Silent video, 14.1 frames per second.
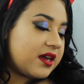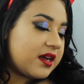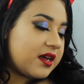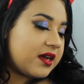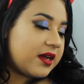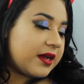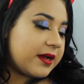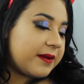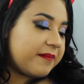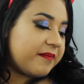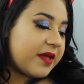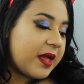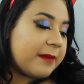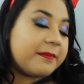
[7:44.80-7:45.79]

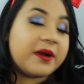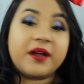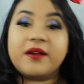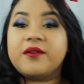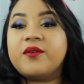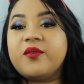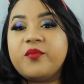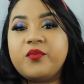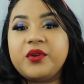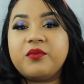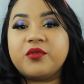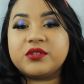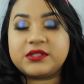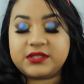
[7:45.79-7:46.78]
um, but we
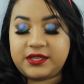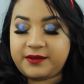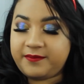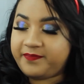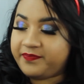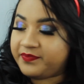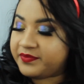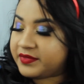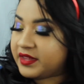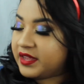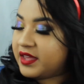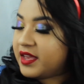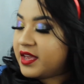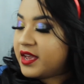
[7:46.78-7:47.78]
will see.
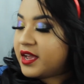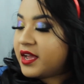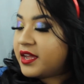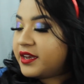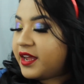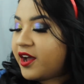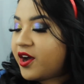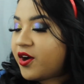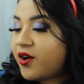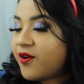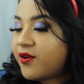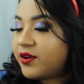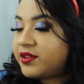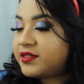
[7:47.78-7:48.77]

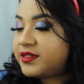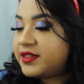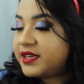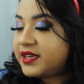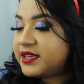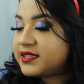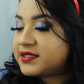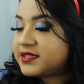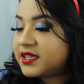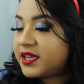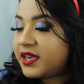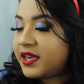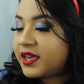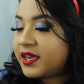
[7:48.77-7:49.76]
Now
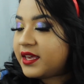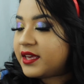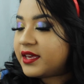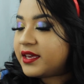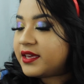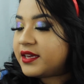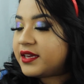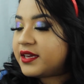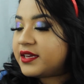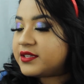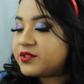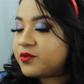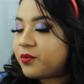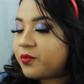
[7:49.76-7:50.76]
this
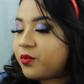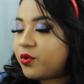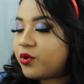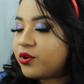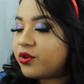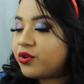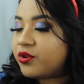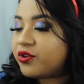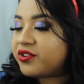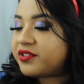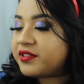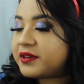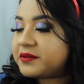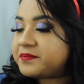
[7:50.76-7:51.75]
is
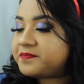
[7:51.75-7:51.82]
worth.